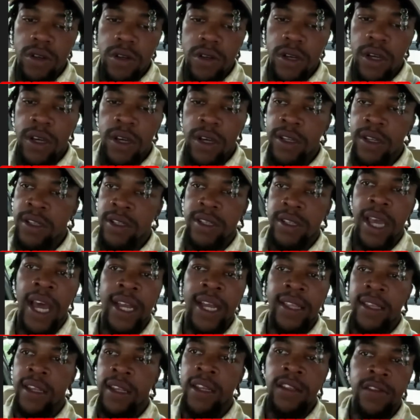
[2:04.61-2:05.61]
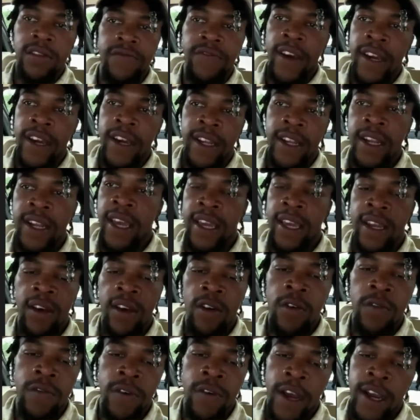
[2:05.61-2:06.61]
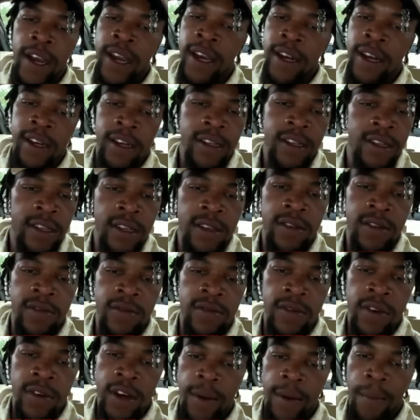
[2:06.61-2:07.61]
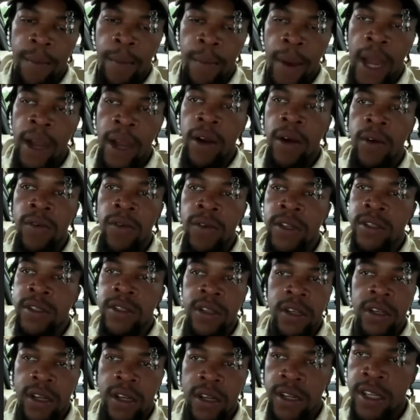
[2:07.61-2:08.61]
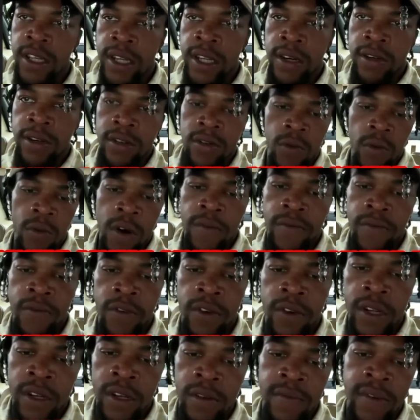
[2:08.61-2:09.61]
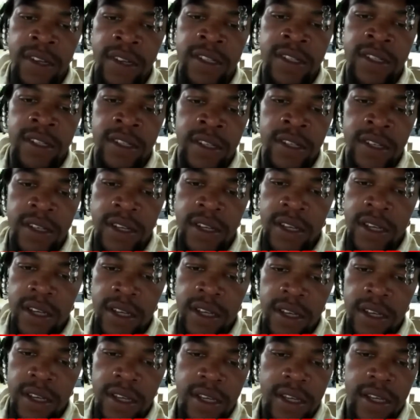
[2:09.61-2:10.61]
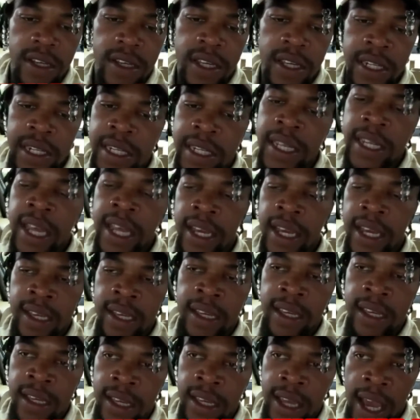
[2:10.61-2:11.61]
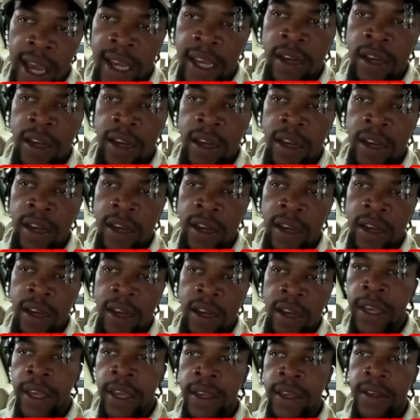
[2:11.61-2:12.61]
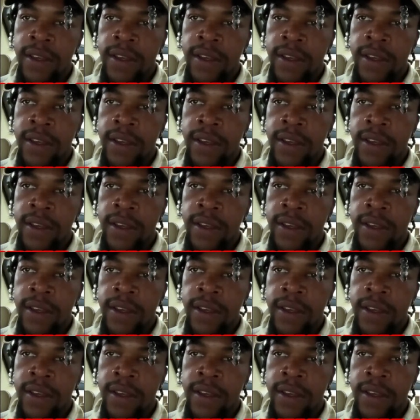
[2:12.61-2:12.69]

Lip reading: Because after this fight, it ain't over. I got to continue. My goal is to clean out the 140 division. And then I can go from there.